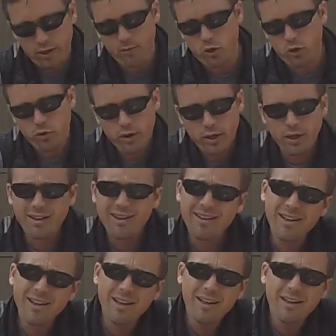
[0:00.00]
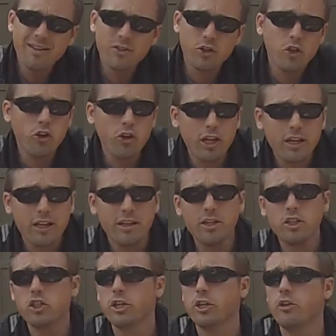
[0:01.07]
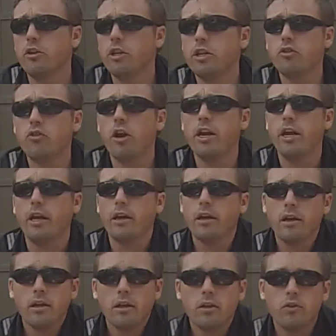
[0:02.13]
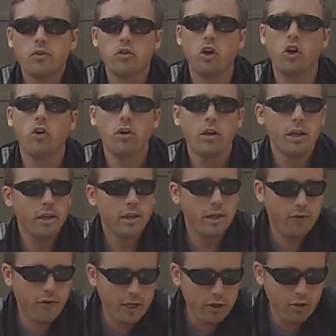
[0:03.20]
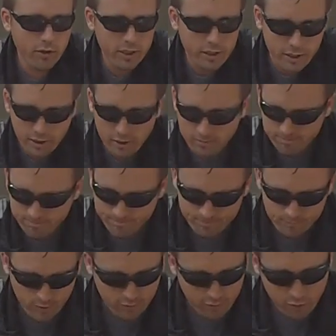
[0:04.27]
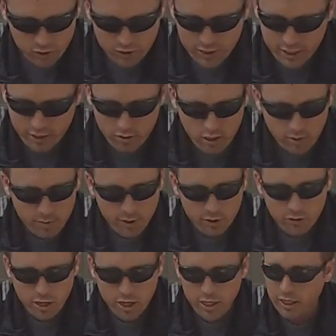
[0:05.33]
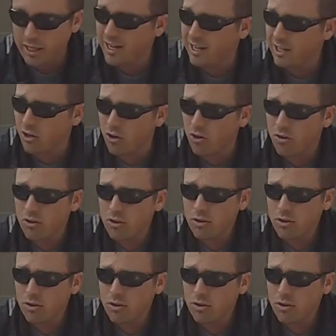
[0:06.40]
I'm doing. So you need conditioning, you need training. So if I go in there, the first day you come into training and I go,